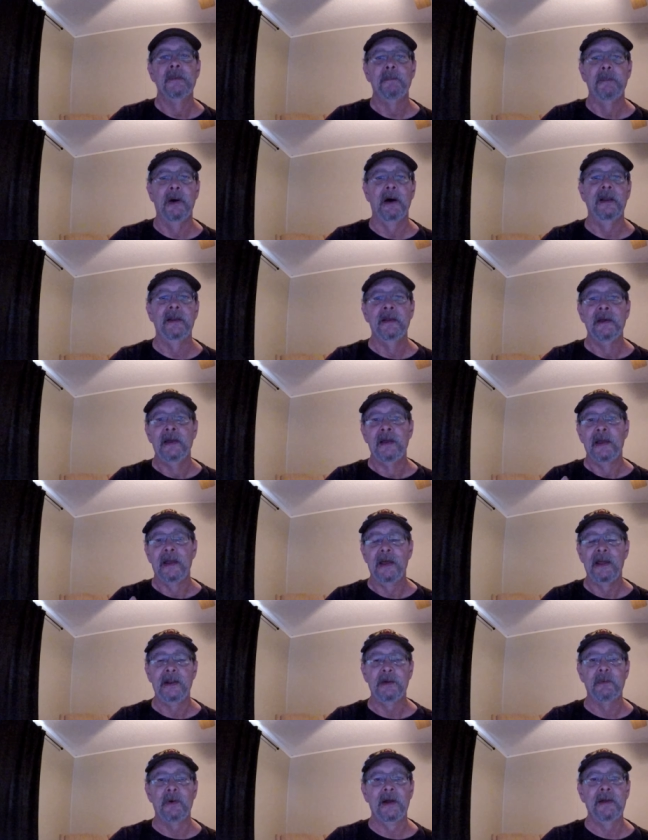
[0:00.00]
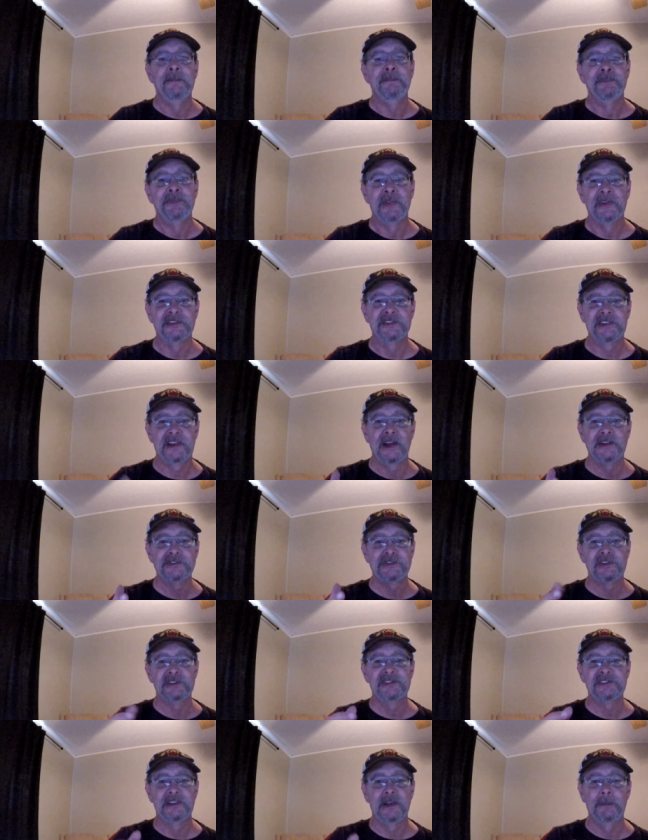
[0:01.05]
But anyway, the
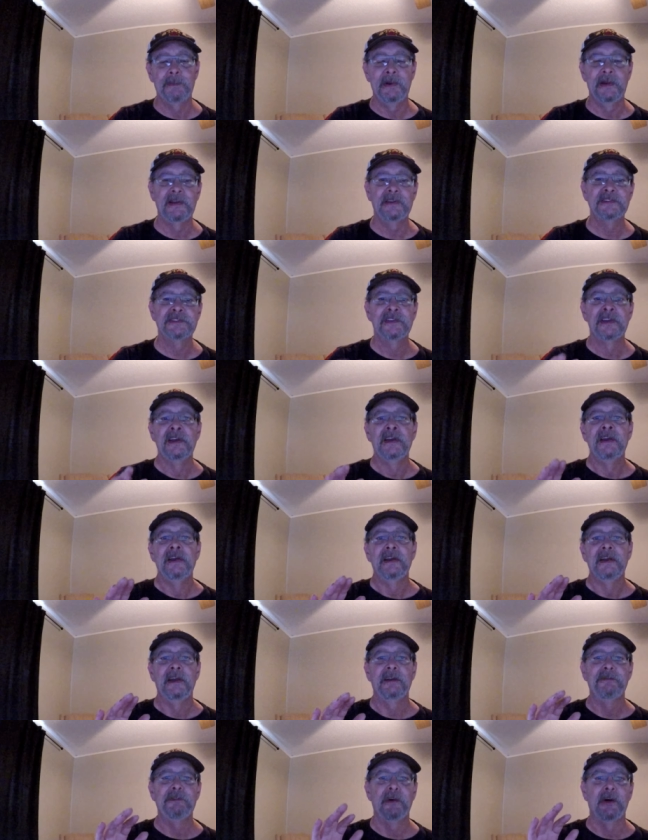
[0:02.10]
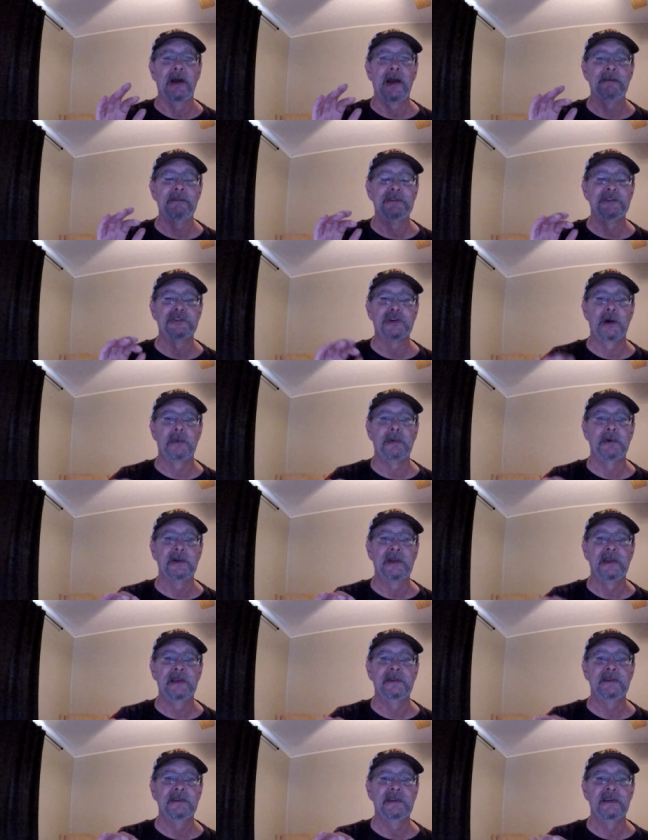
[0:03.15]
Skechers slip-ins, if you're having trouble
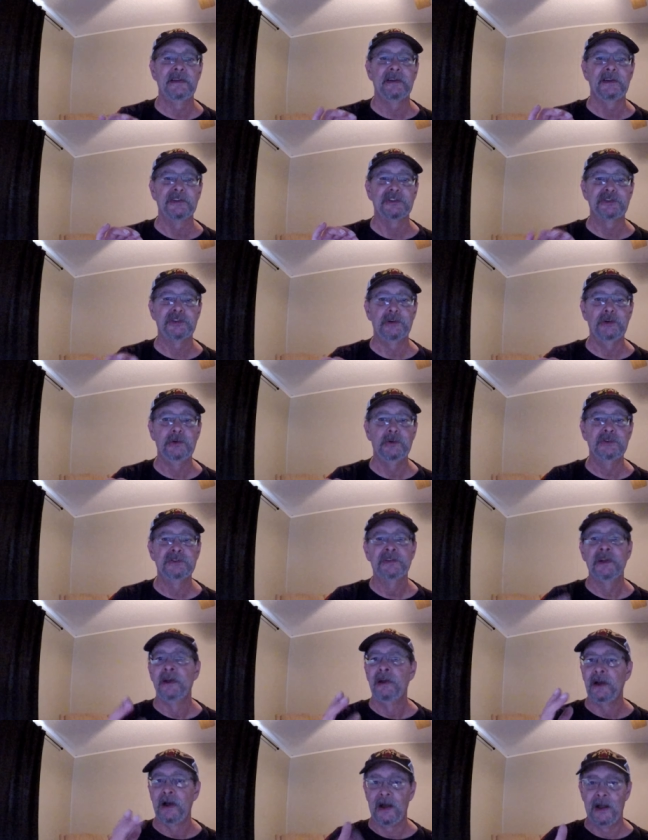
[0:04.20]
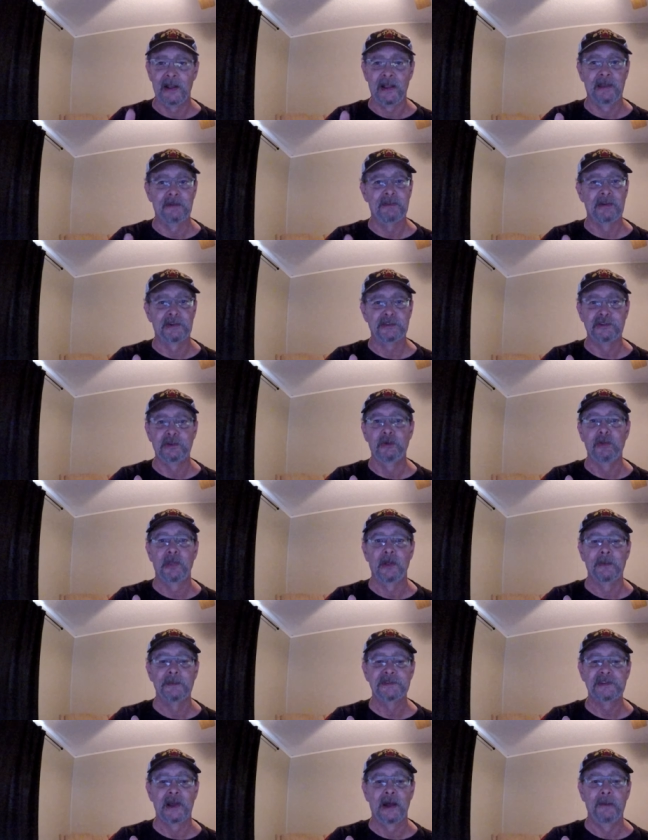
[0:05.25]
getting into shoes, I give it a two
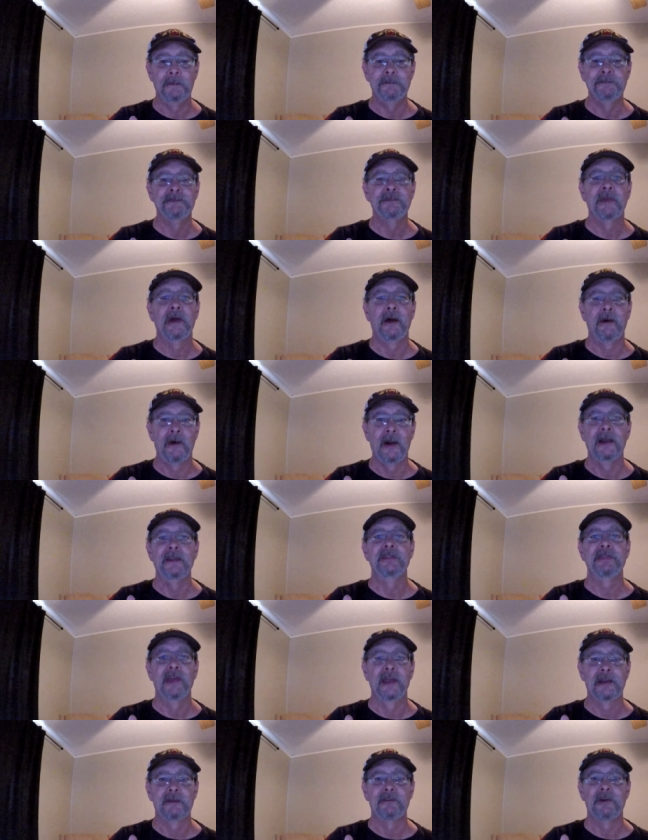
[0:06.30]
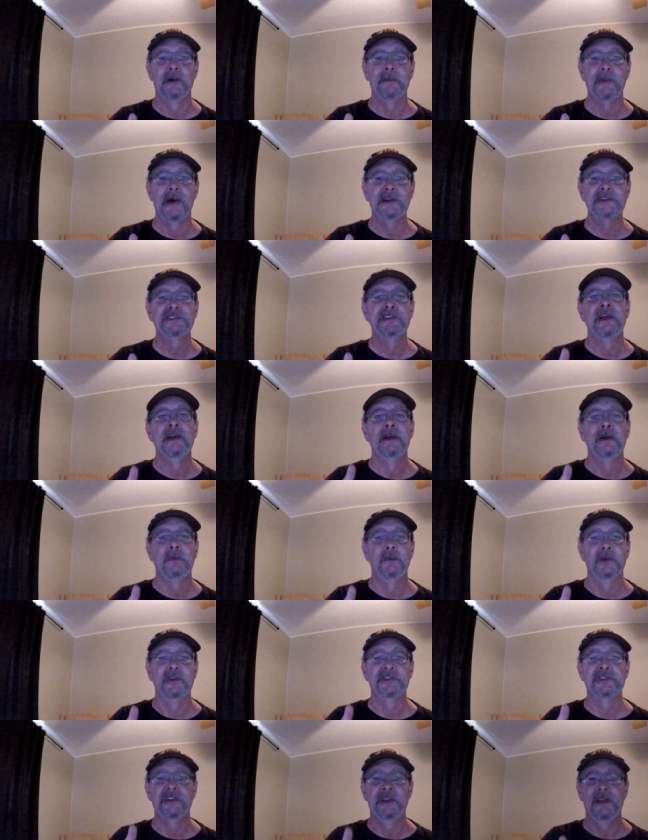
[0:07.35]
thumbs up. All right, thank you very much.
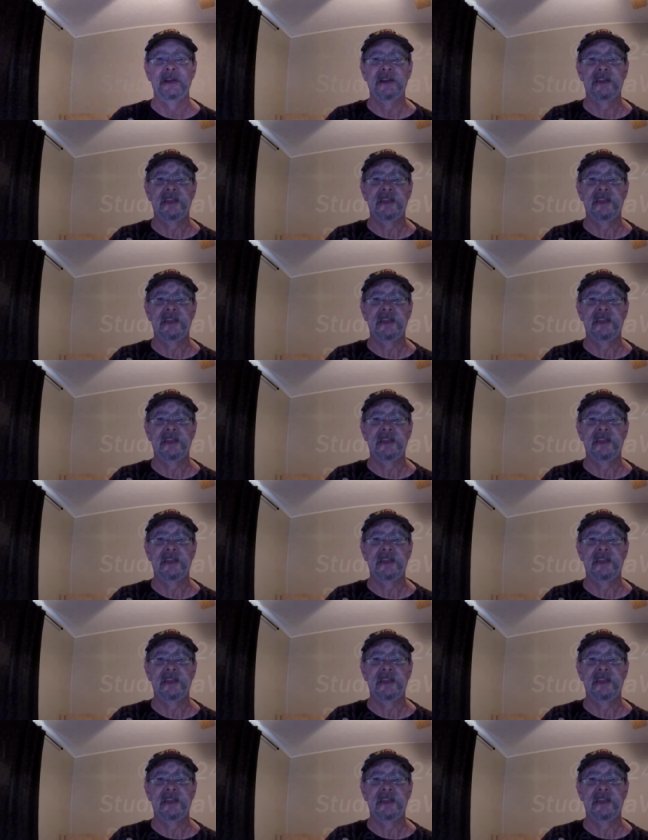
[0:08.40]
We'll see you